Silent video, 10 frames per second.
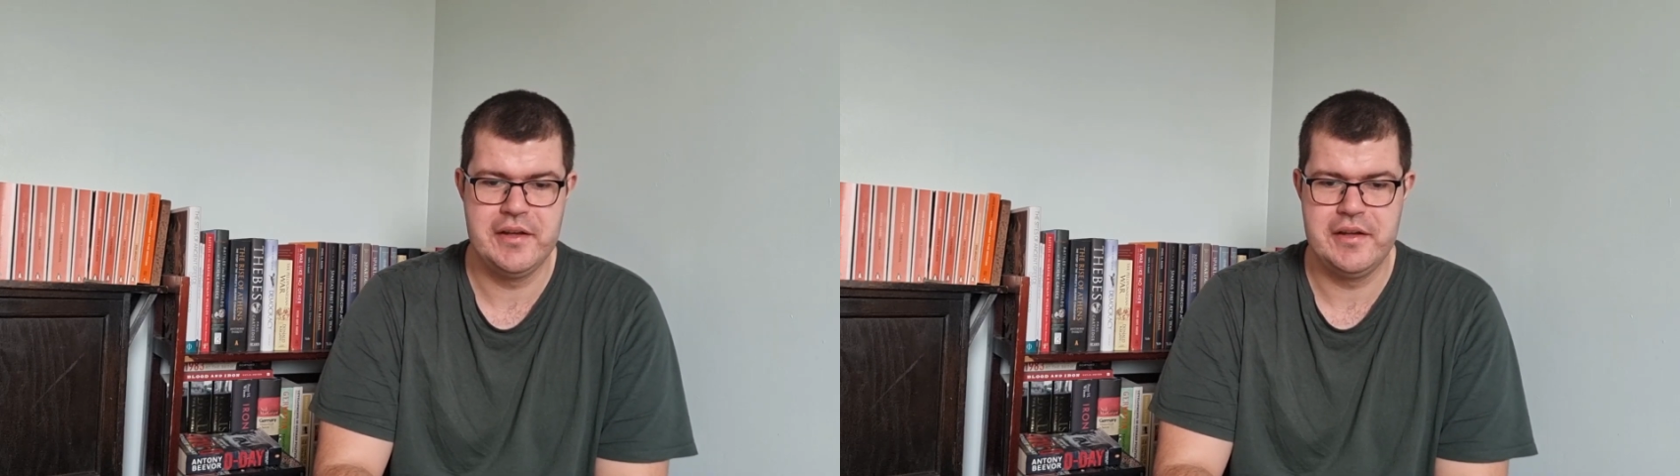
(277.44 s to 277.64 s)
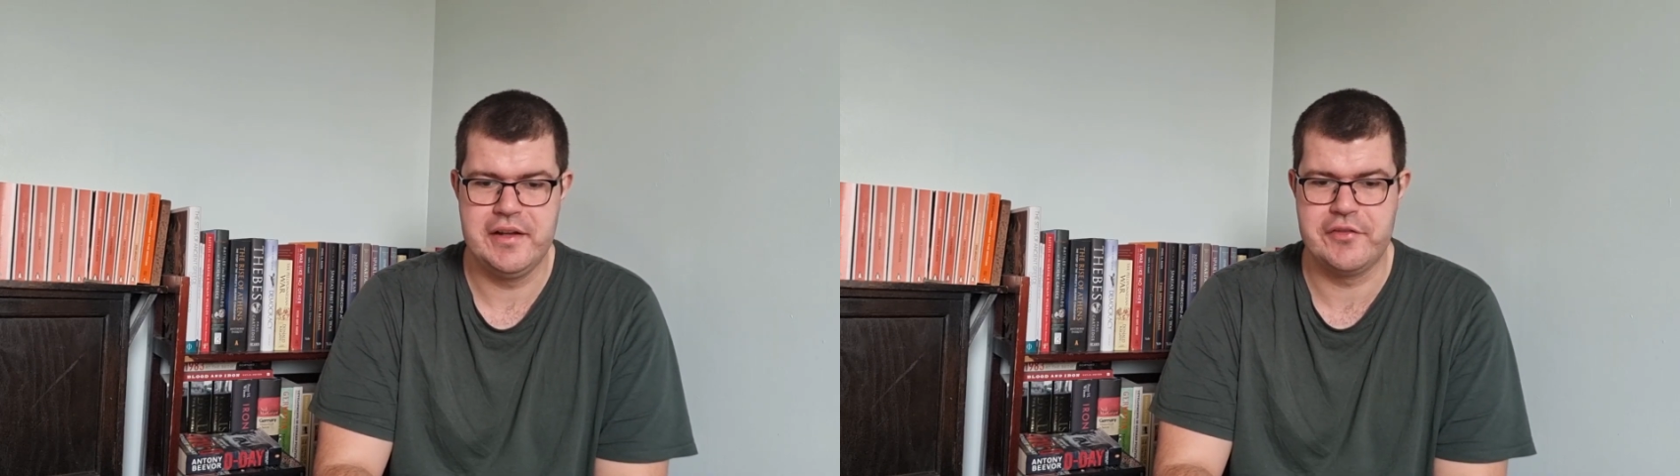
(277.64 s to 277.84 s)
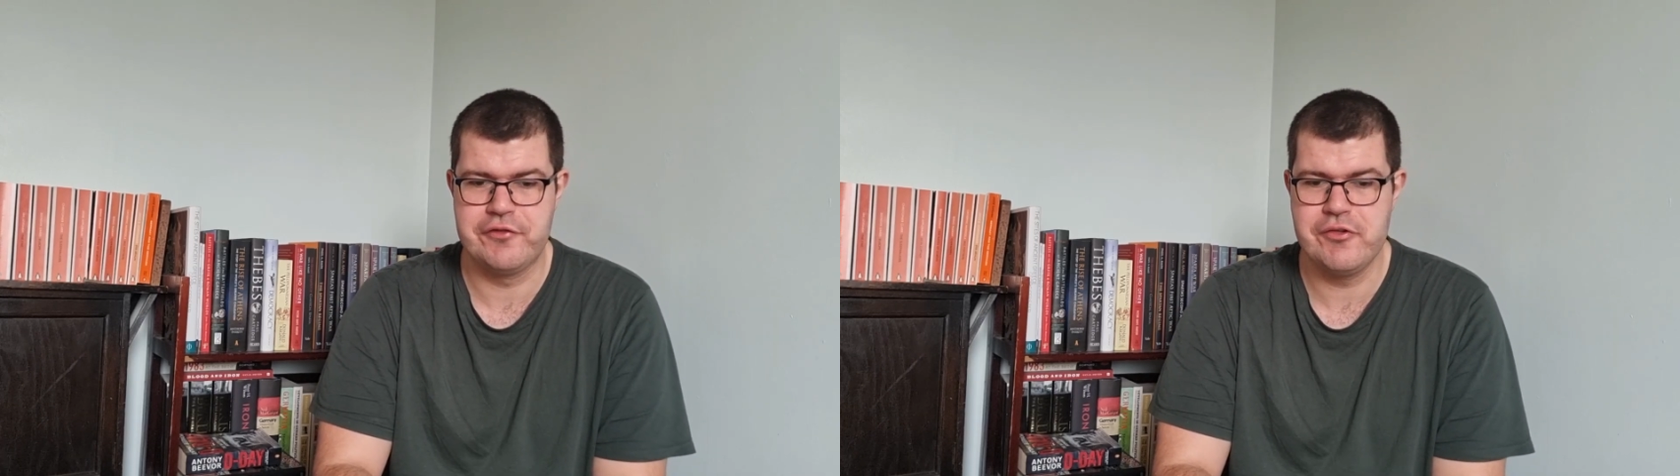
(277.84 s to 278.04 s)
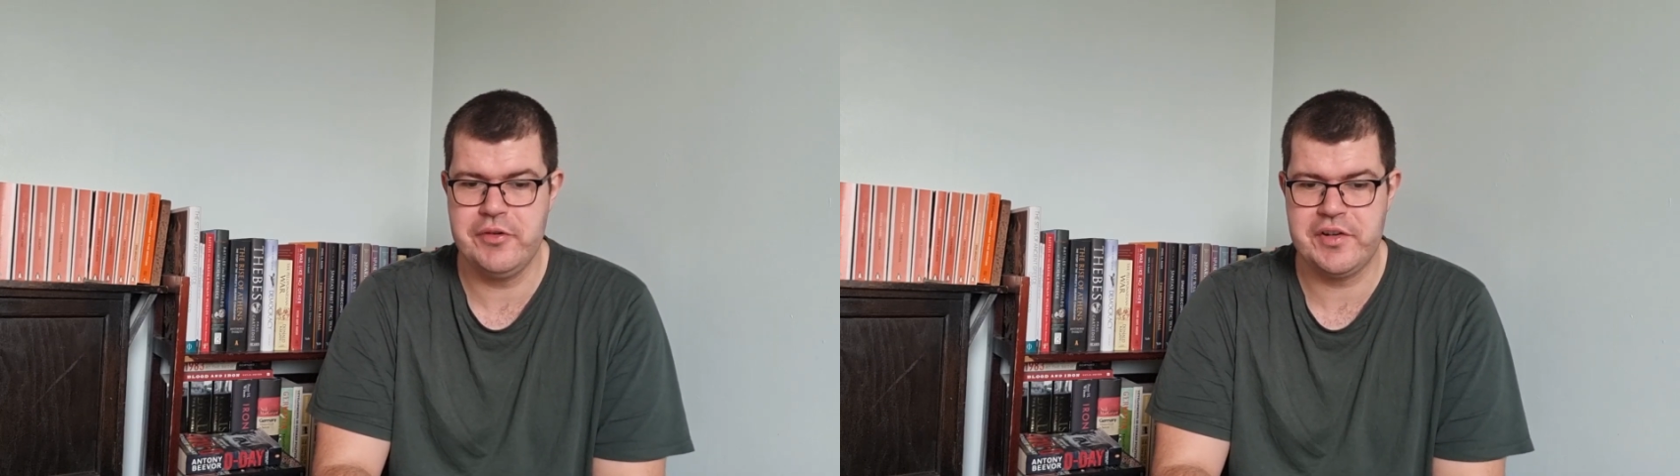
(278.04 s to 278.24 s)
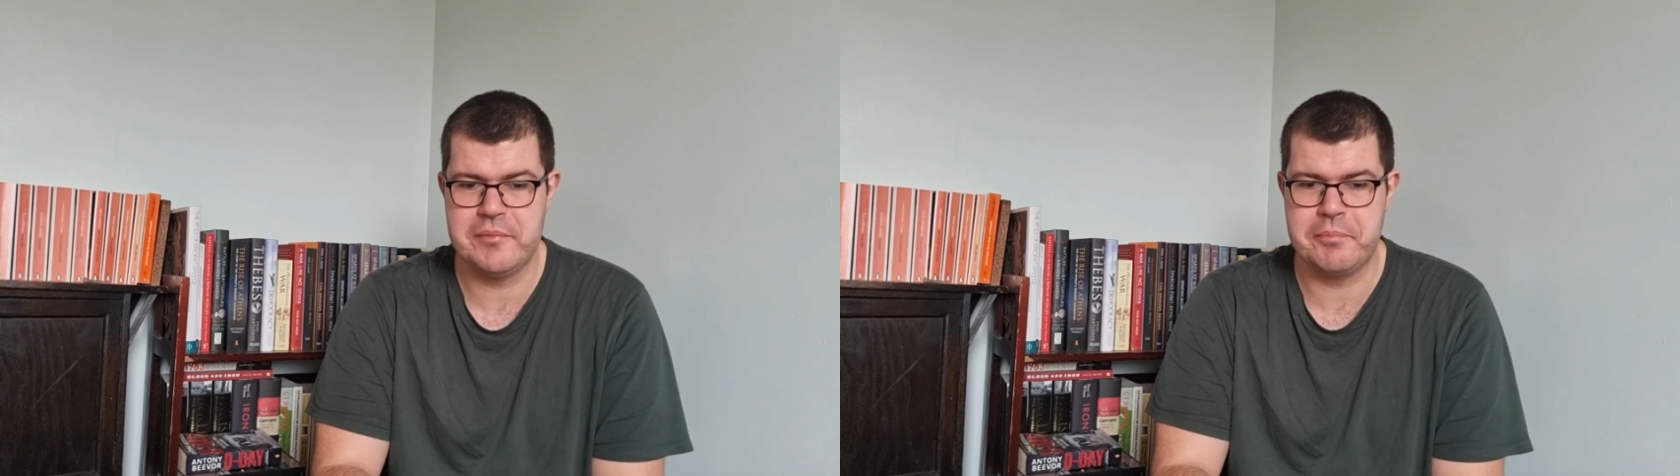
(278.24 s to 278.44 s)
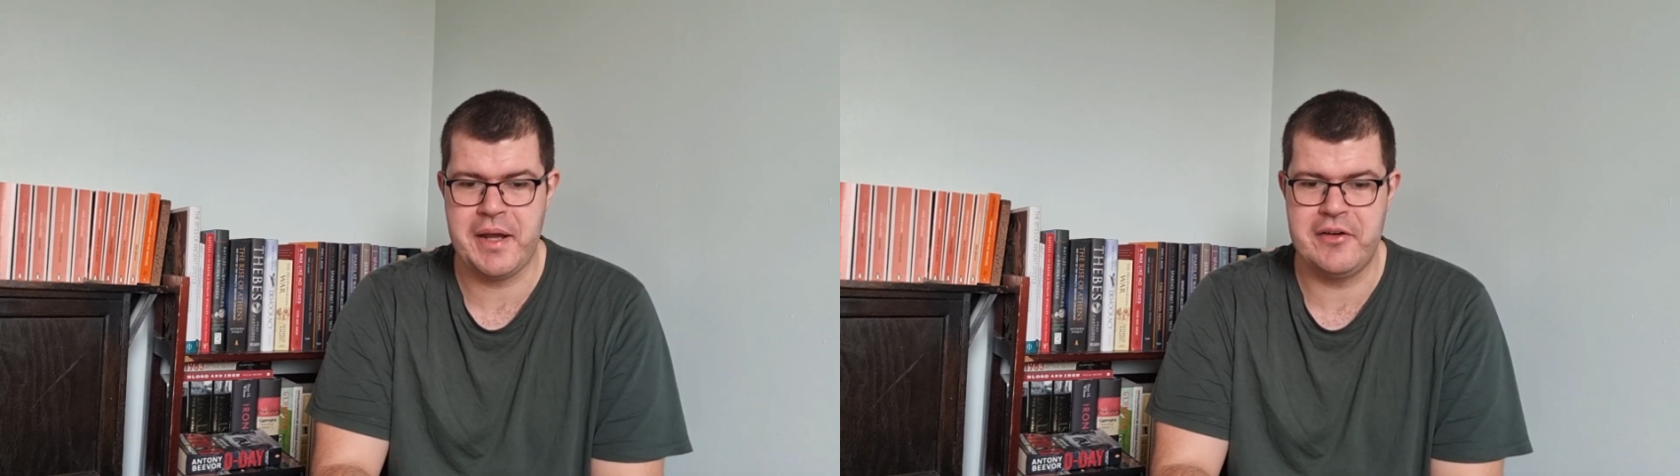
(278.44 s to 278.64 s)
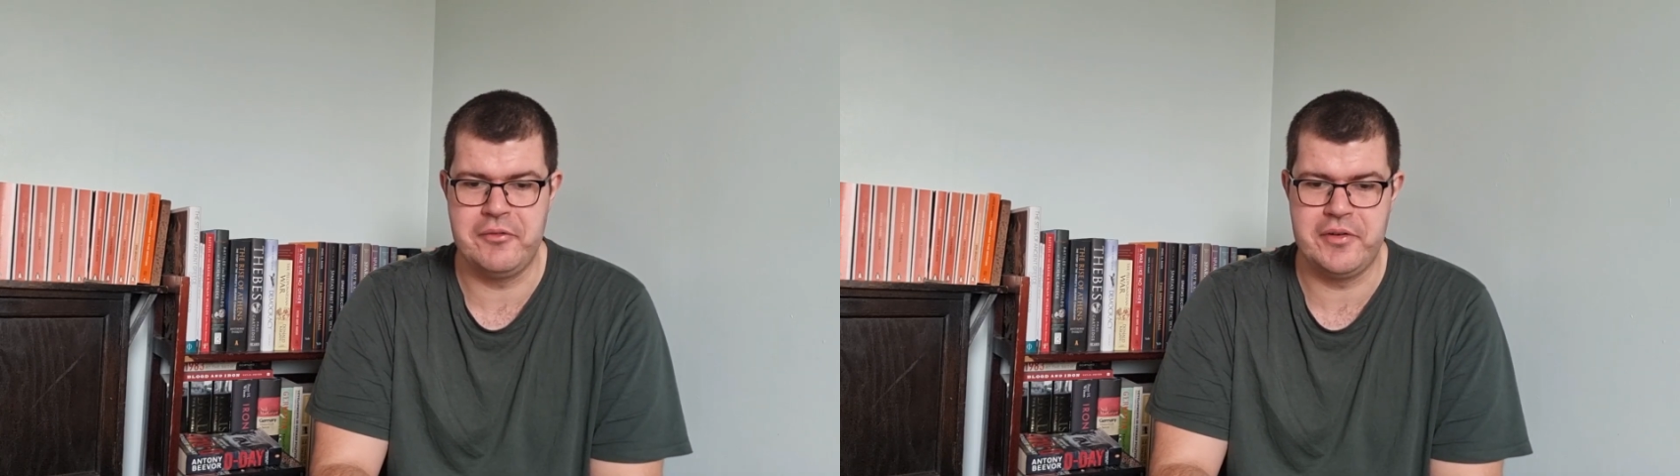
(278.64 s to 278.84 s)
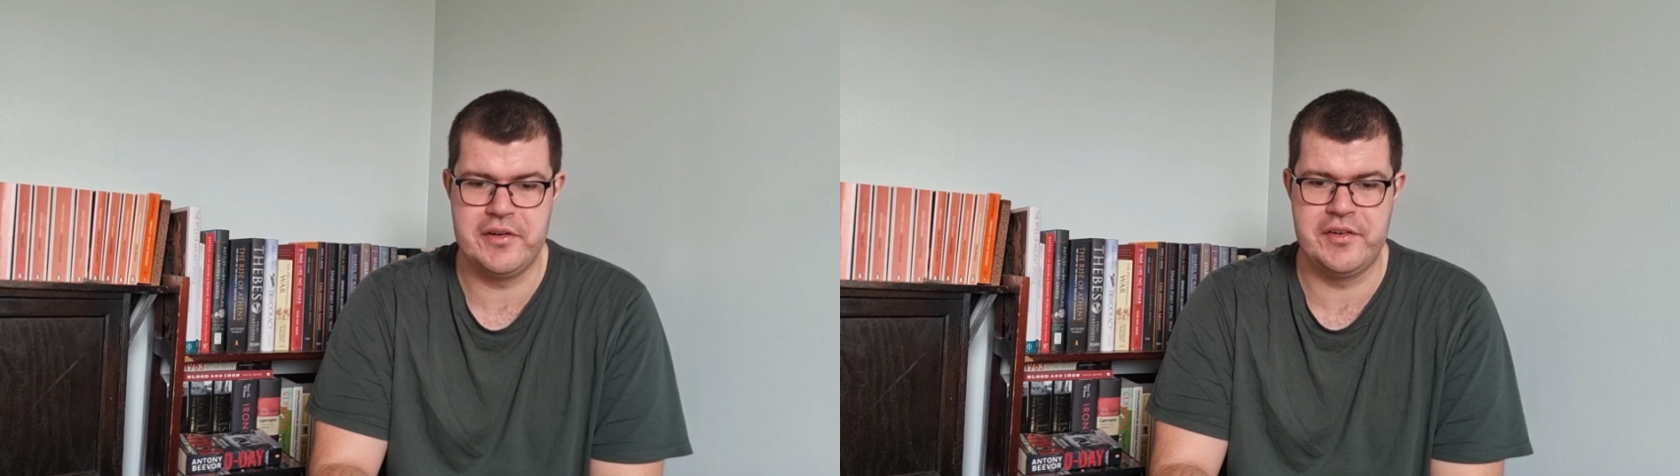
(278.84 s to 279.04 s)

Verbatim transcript: His frills had bound